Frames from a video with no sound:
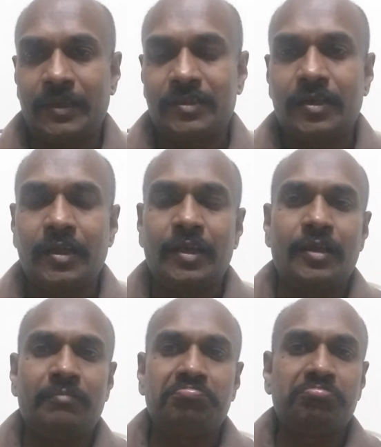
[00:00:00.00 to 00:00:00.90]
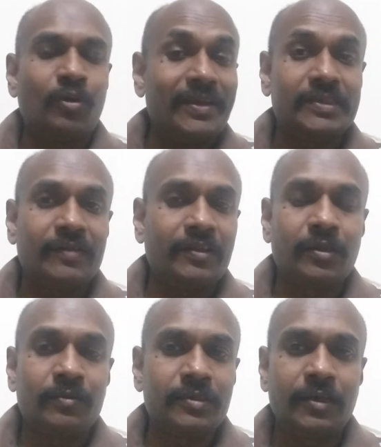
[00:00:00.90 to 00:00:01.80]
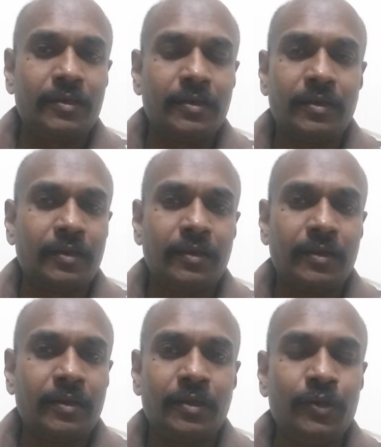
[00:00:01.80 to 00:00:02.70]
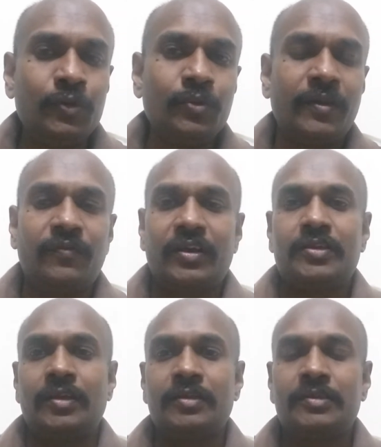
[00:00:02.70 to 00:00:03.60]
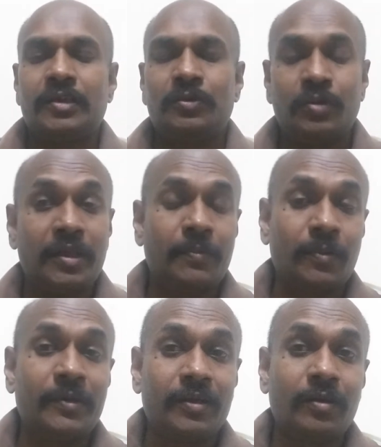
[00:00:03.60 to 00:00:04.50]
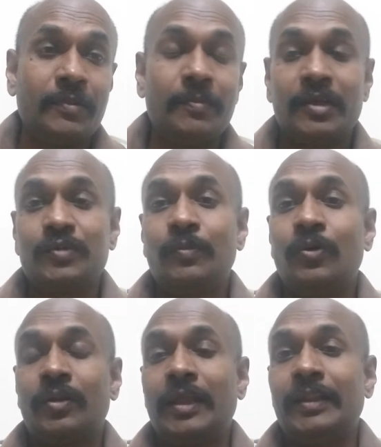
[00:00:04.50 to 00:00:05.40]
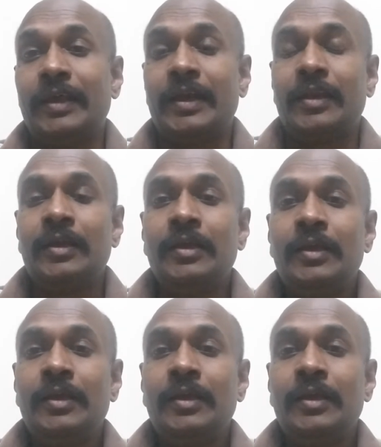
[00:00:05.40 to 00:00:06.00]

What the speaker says: Yesterday 27,000 new infections, and today probably it will be much more than that.